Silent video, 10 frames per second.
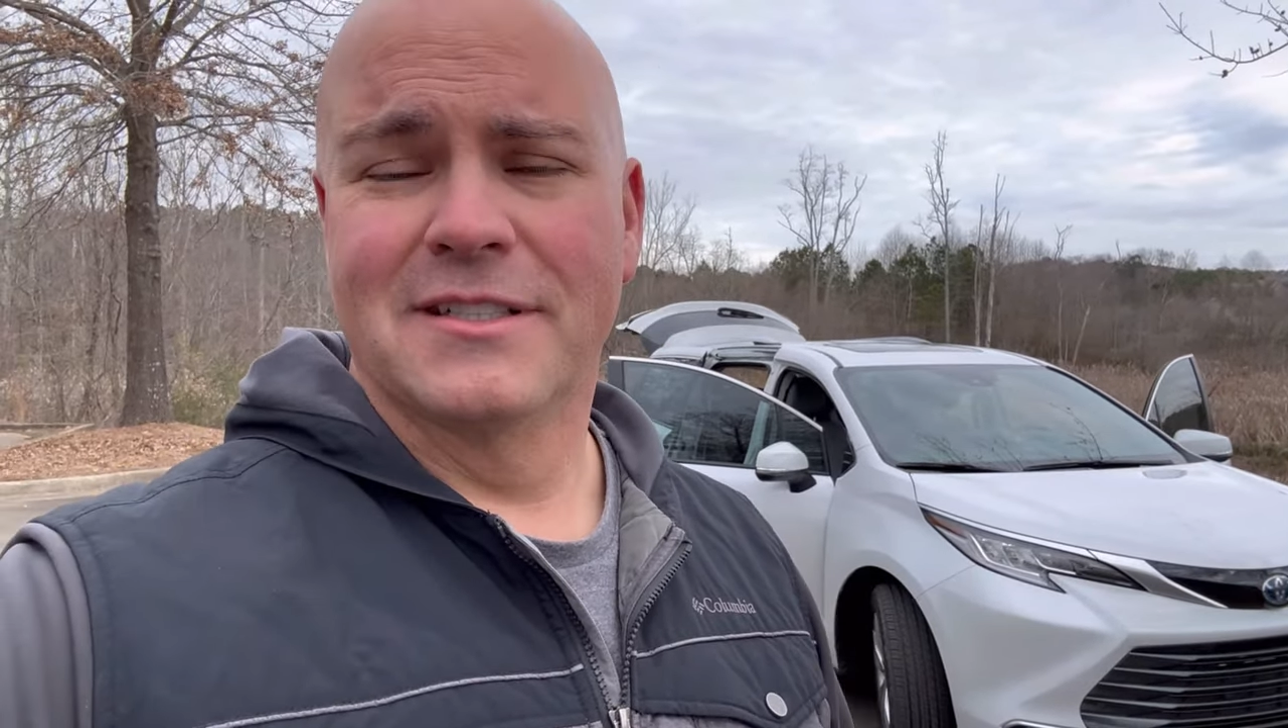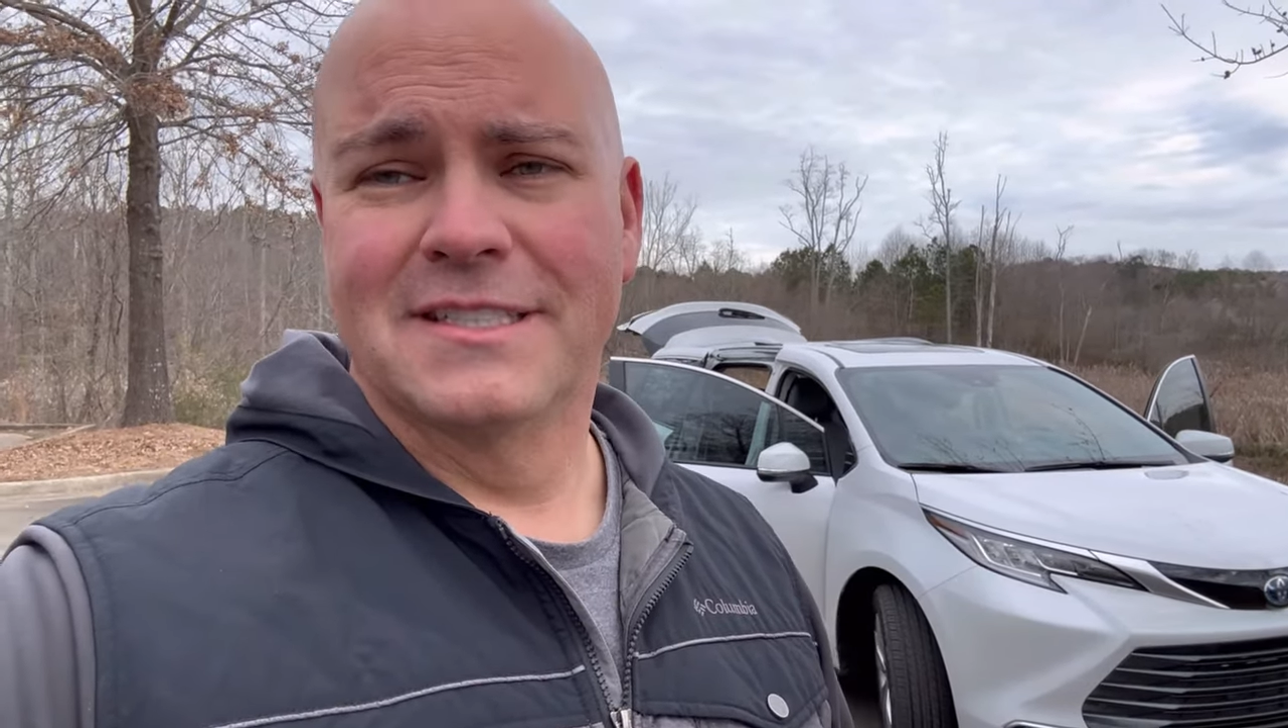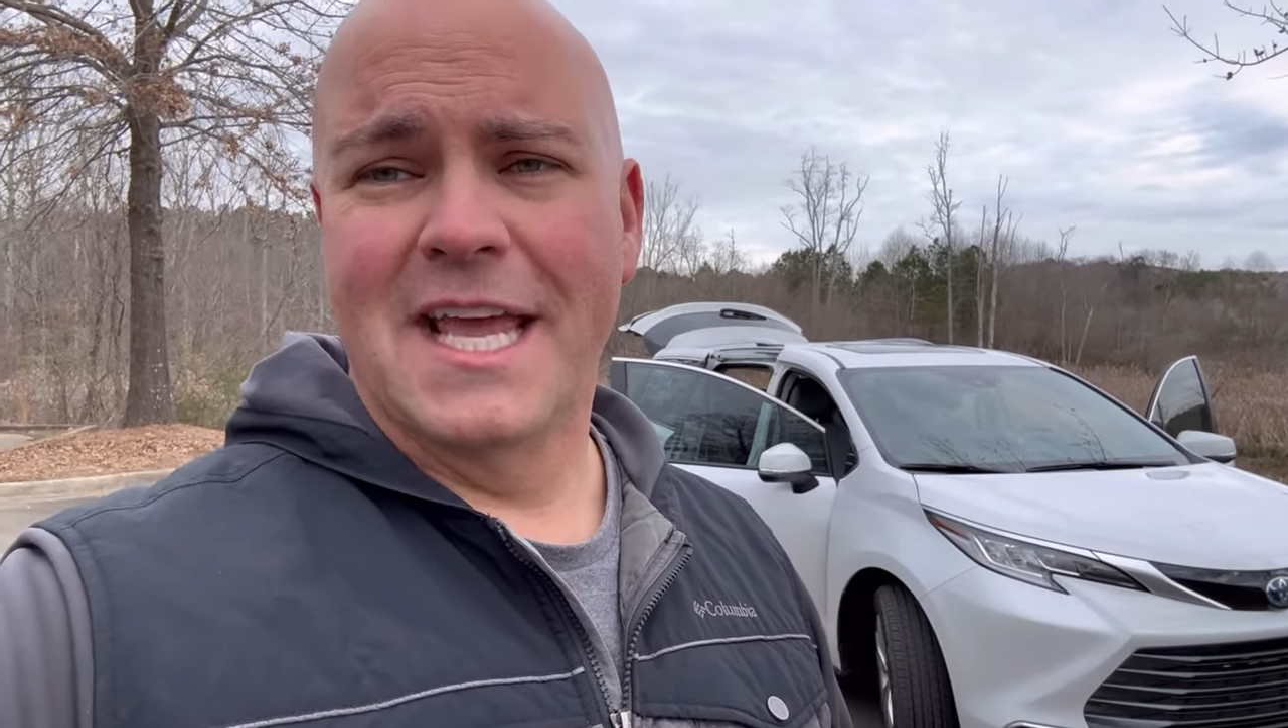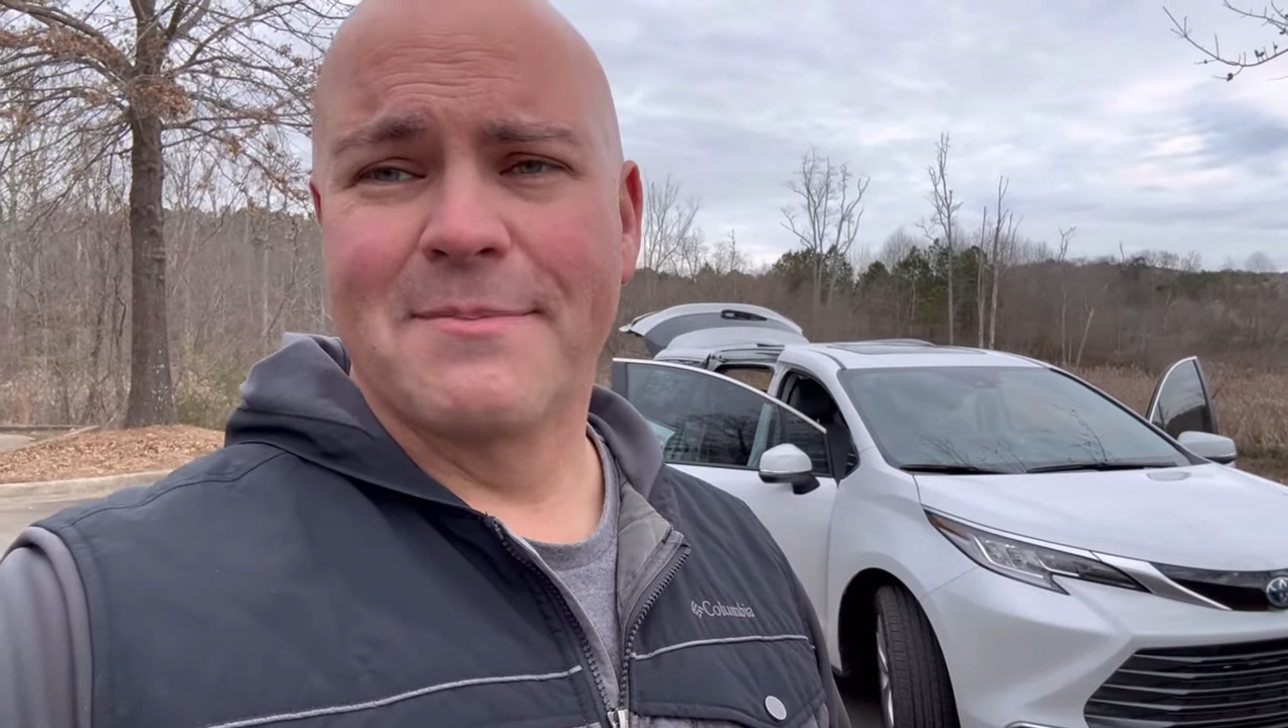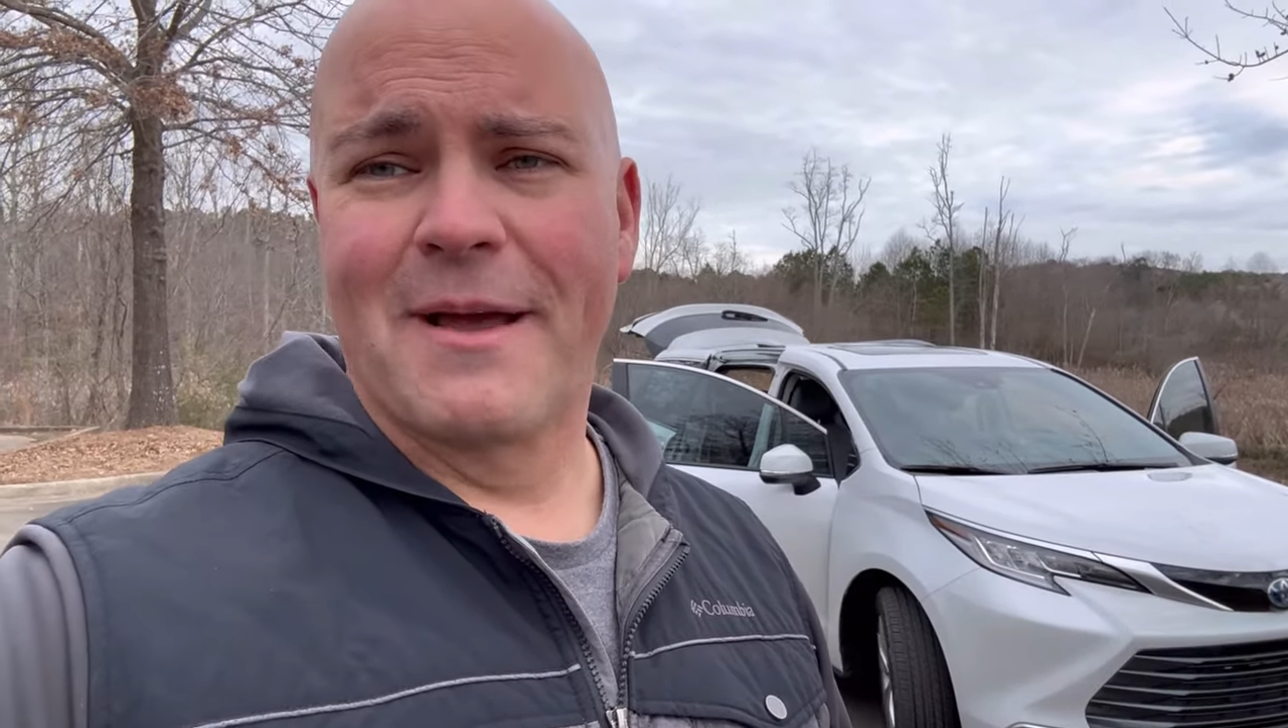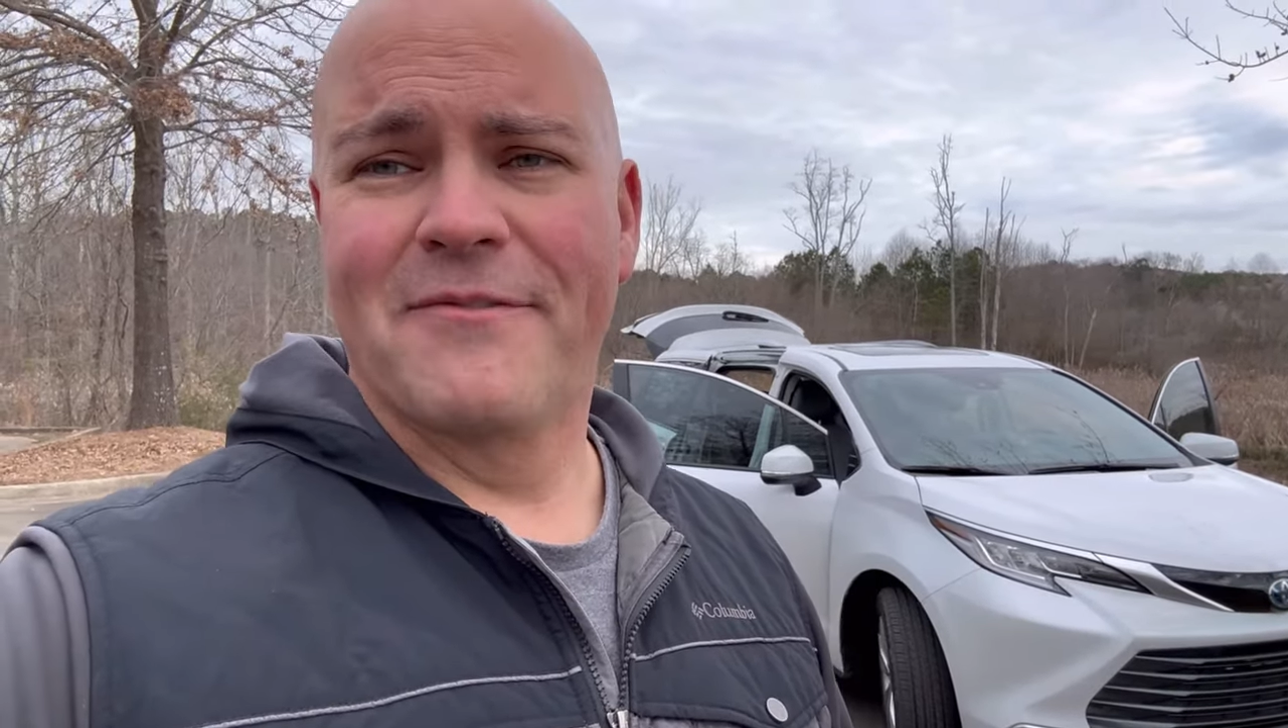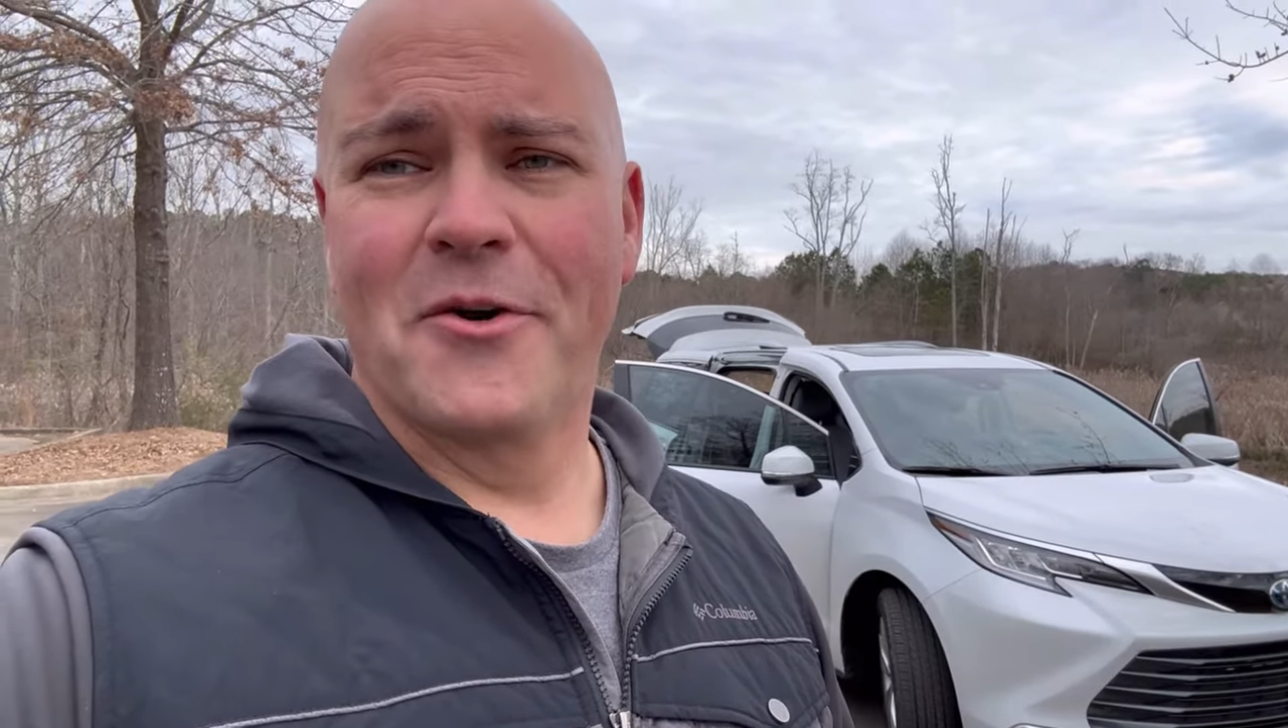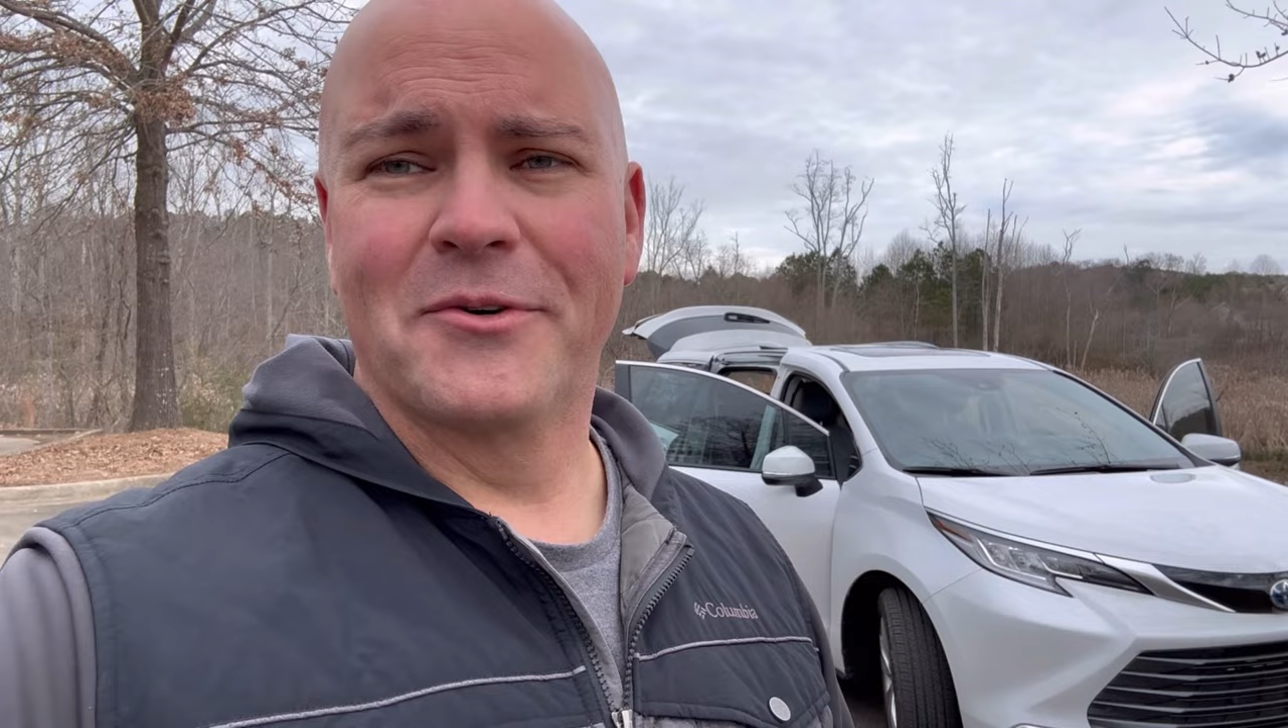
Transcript: take my phone